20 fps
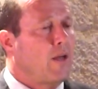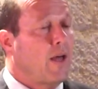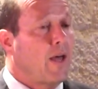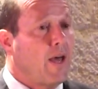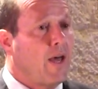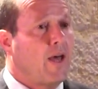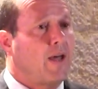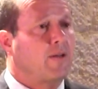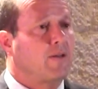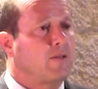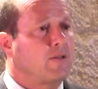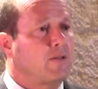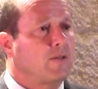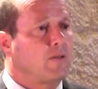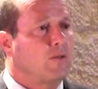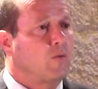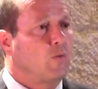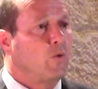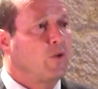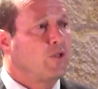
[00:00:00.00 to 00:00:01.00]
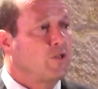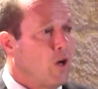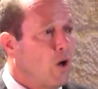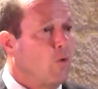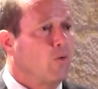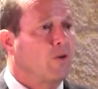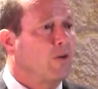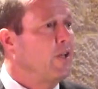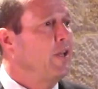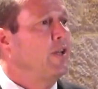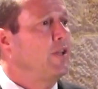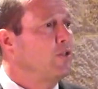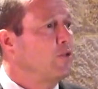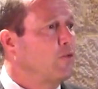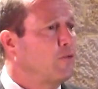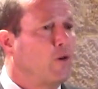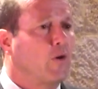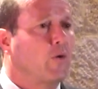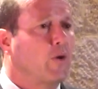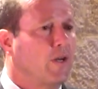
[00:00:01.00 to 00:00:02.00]
And we don't need
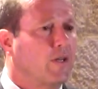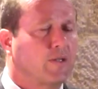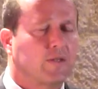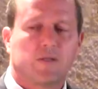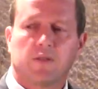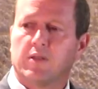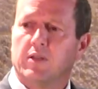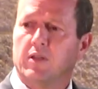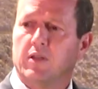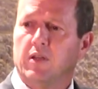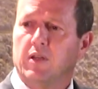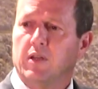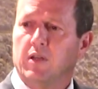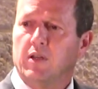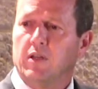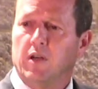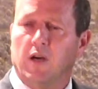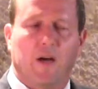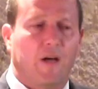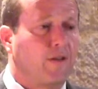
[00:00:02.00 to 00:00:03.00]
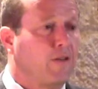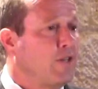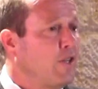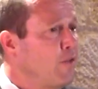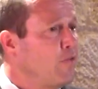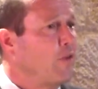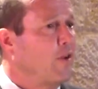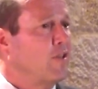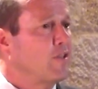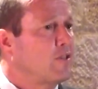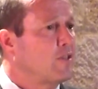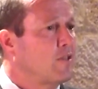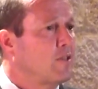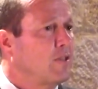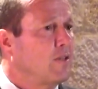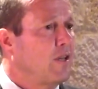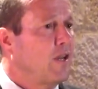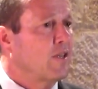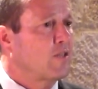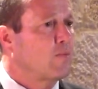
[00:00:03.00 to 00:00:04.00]
to focus on
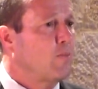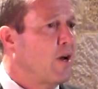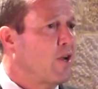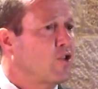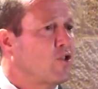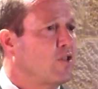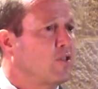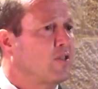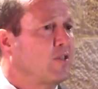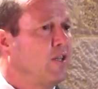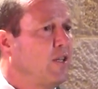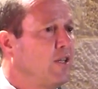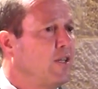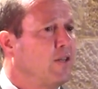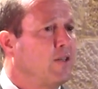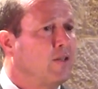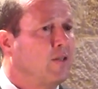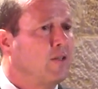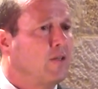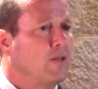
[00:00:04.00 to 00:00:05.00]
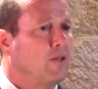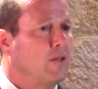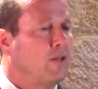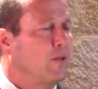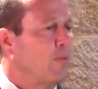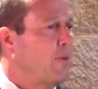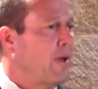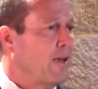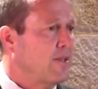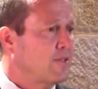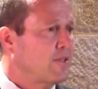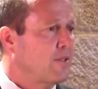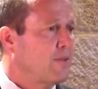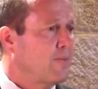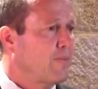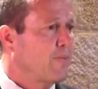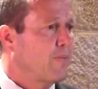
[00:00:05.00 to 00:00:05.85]
defense as much as needed in the past.